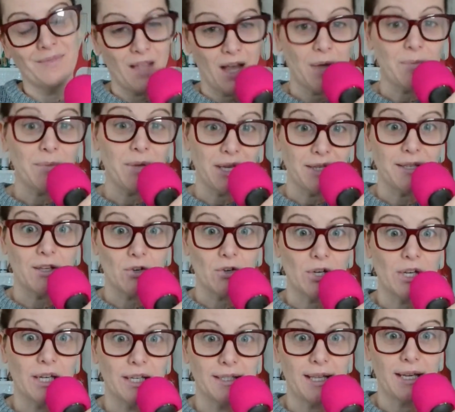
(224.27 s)
I'm guessing you're
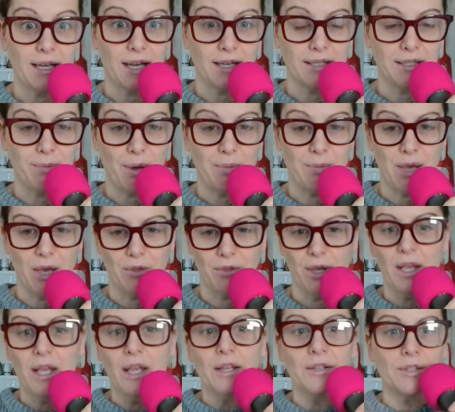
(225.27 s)
going to say next to my mouth.
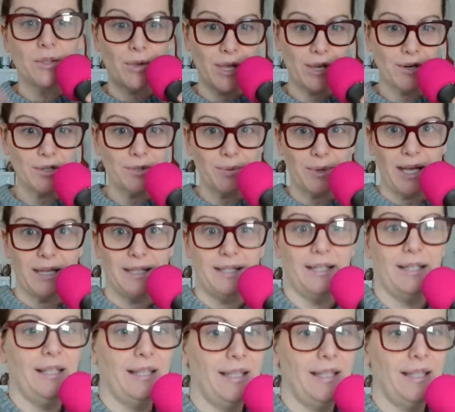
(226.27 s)
So here's what I did